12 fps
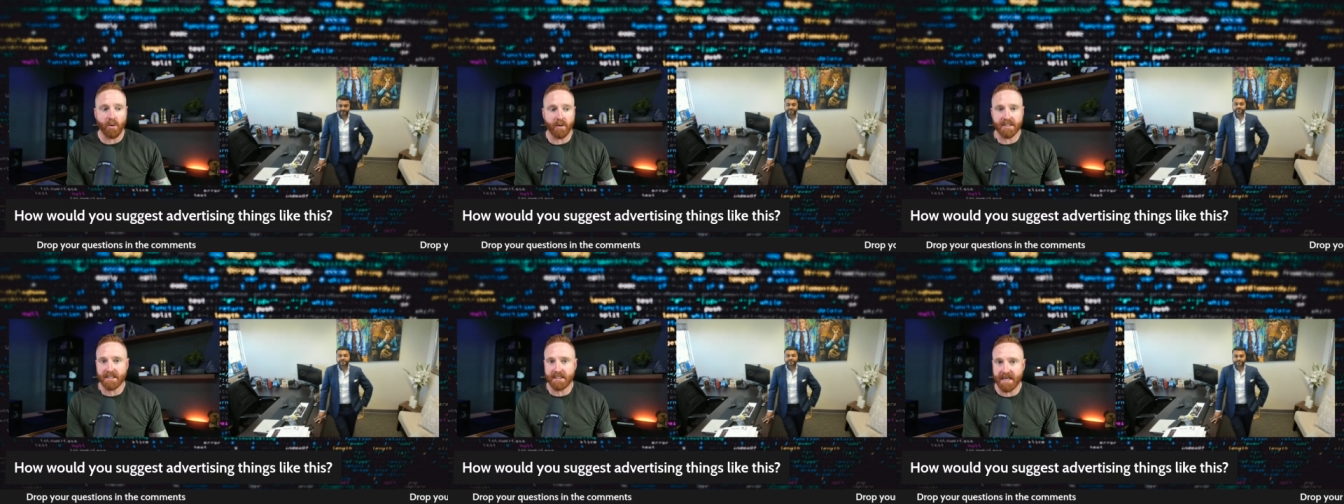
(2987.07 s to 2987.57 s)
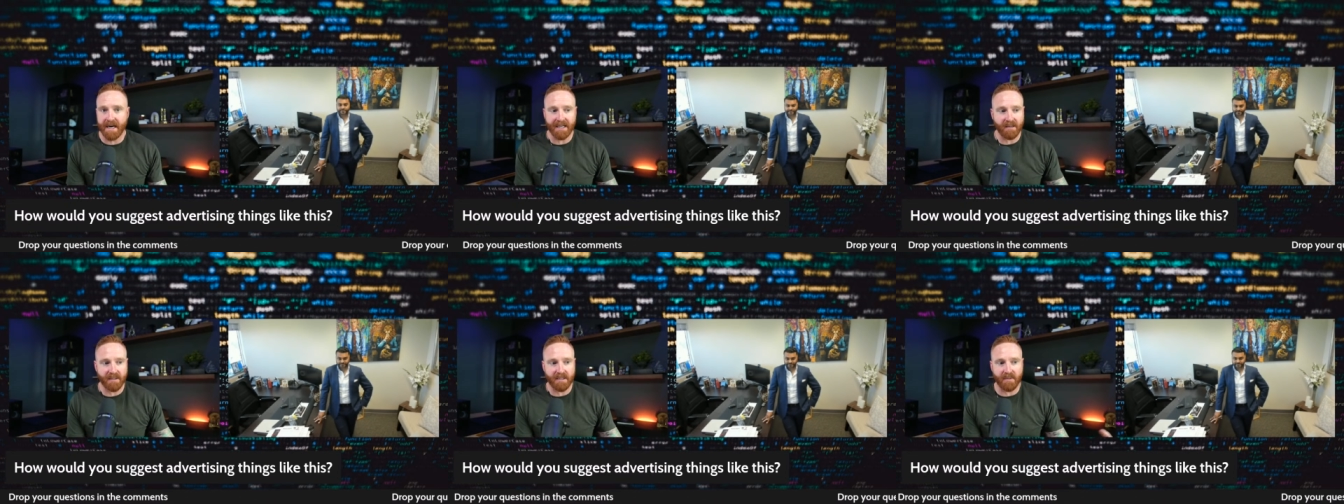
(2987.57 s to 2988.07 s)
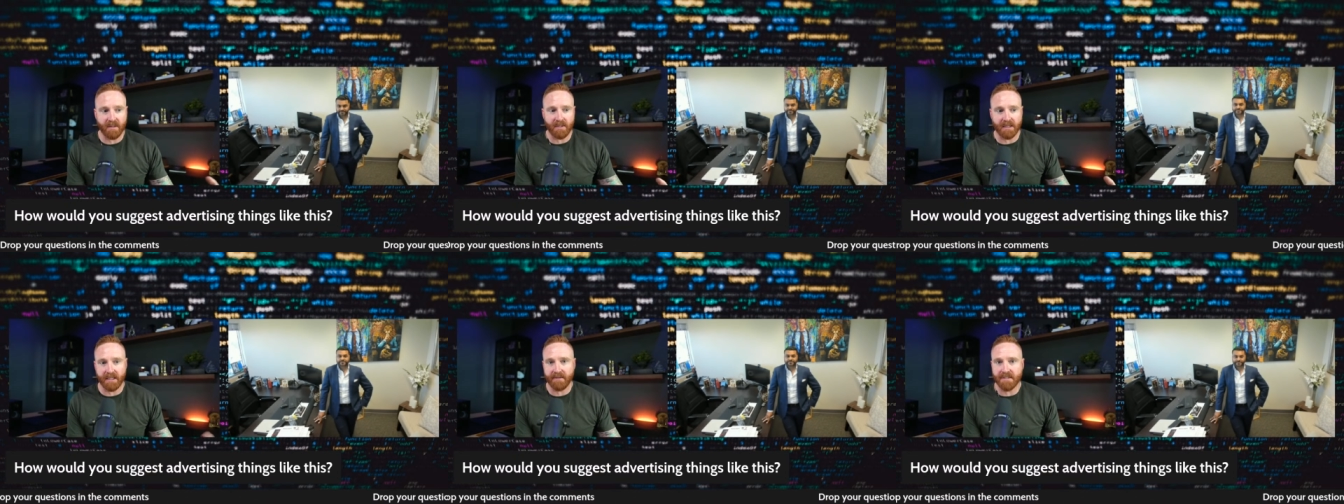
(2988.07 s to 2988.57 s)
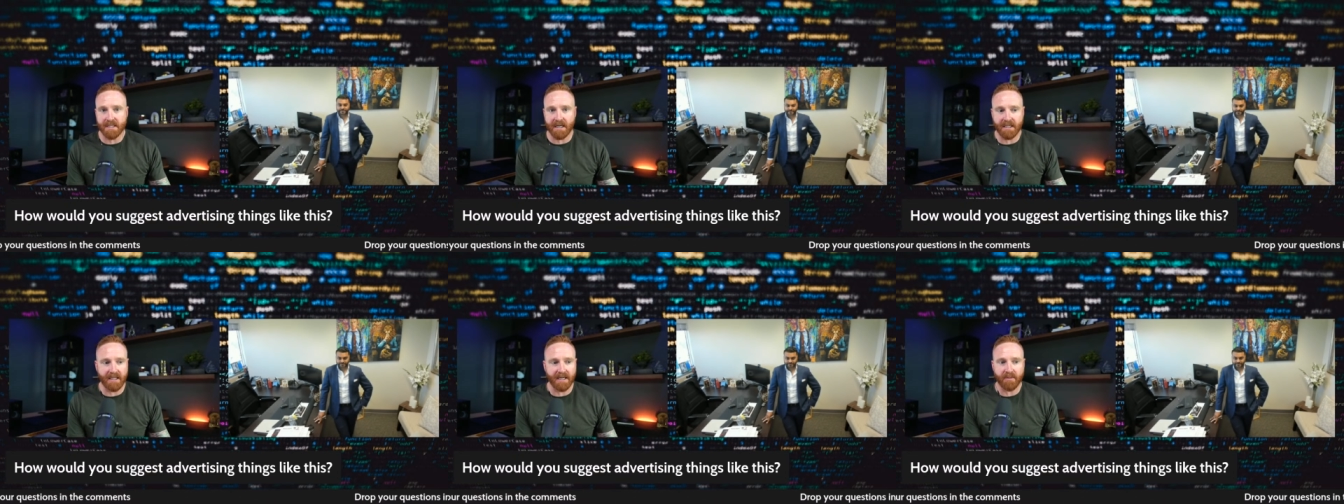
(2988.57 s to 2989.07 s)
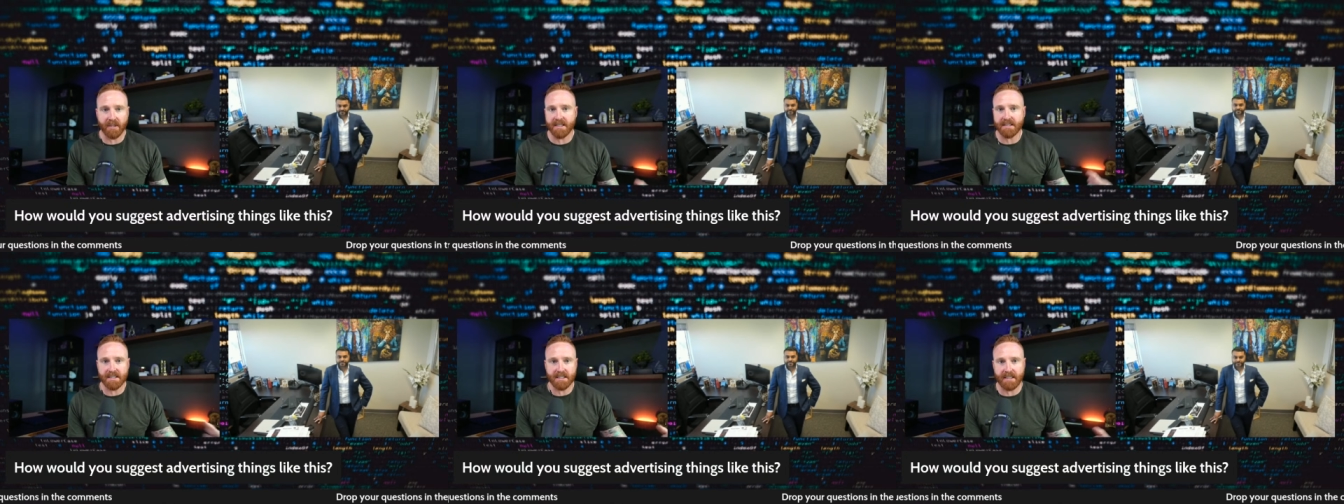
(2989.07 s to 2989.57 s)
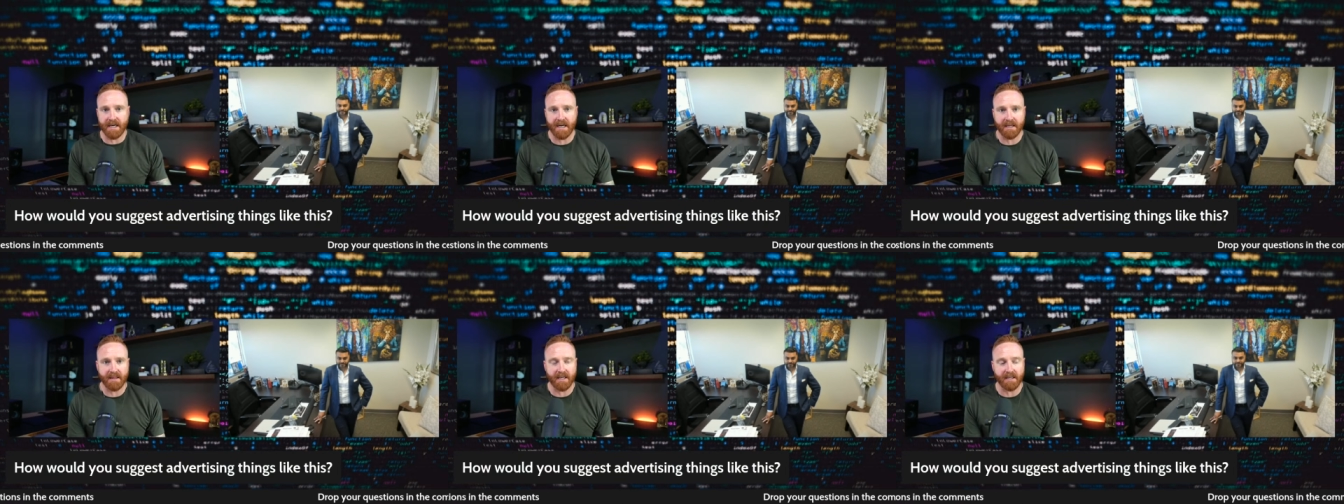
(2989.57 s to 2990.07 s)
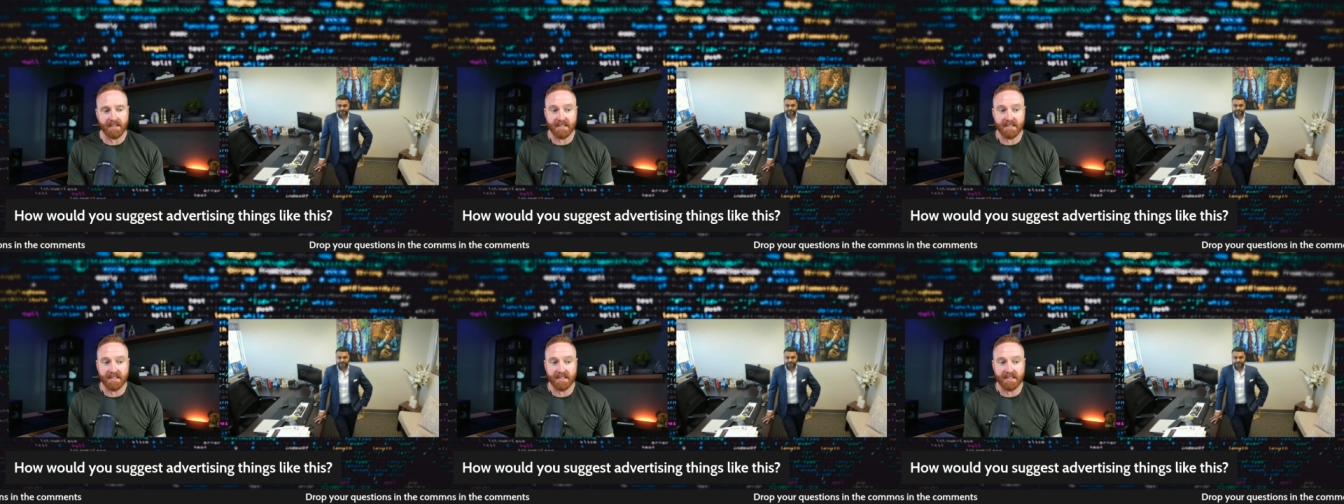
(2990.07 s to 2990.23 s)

or it's a document that maybe lives on the MLS as a doc thing.